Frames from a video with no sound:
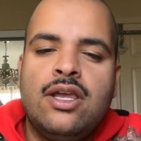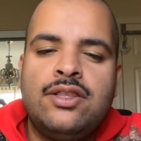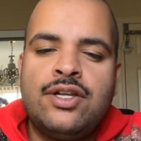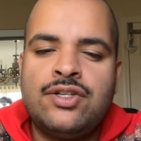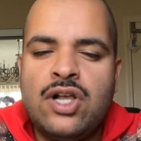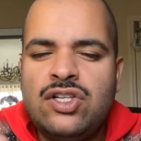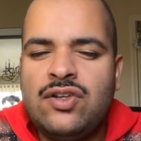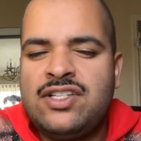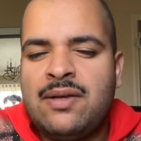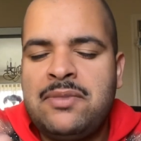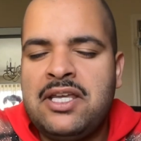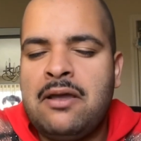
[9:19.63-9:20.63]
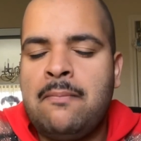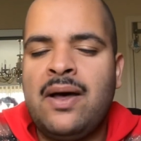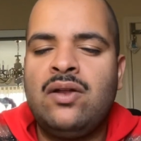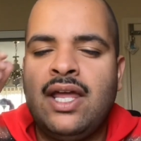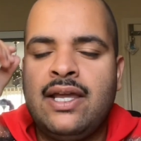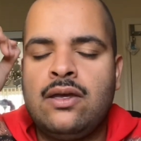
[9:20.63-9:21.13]
There's also something
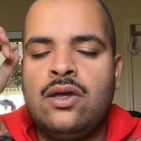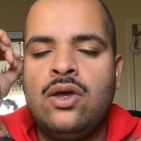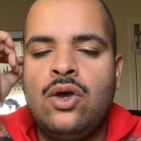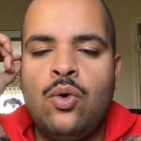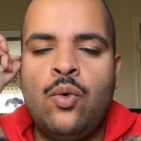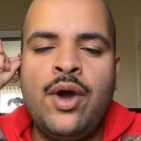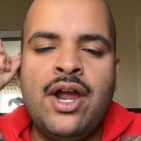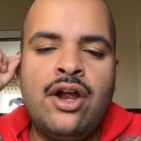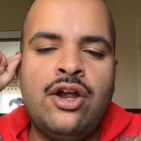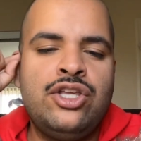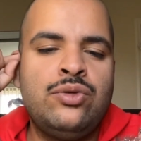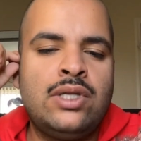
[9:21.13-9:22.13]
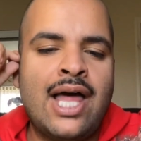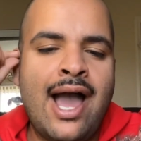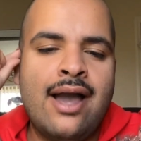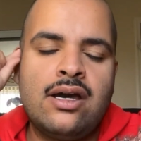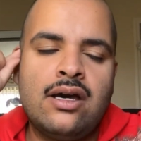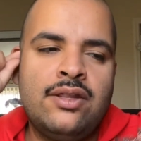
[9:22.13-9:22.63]
about like where you
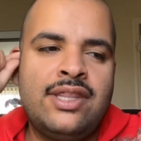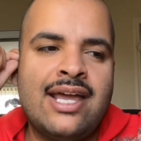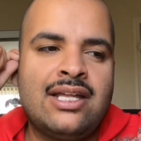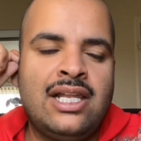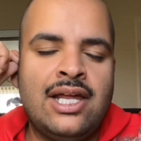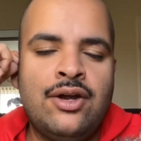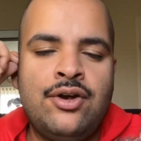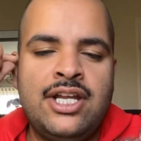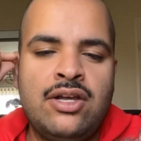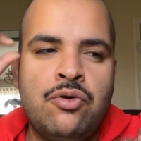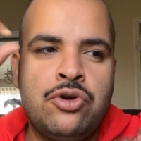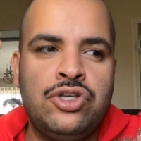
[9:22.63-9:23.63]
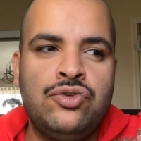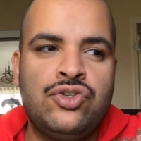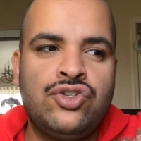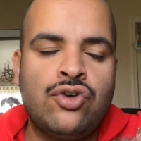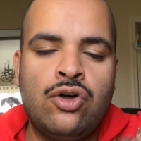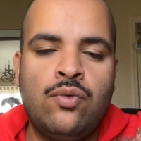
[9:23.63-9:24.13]
lack that clarity, or you
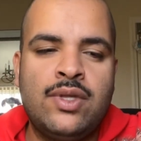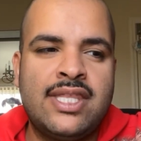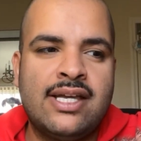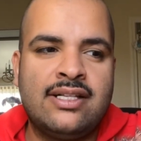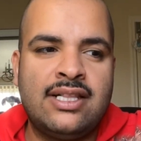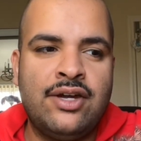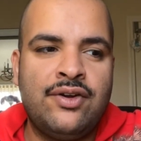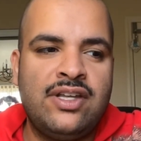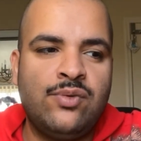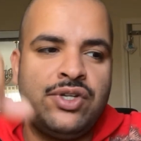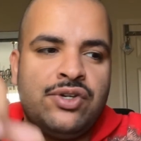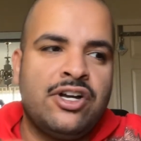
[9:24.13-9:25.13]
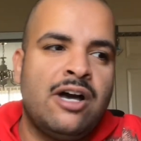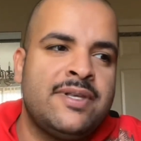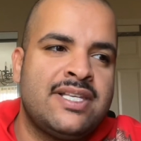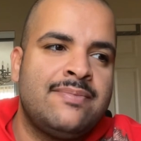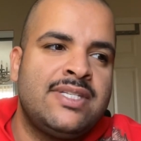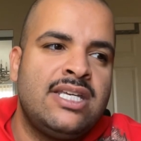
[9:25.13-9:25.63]
struggle with that clarity when your cup
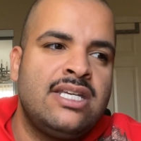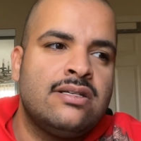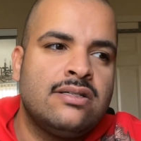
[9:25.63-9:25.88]
is empty.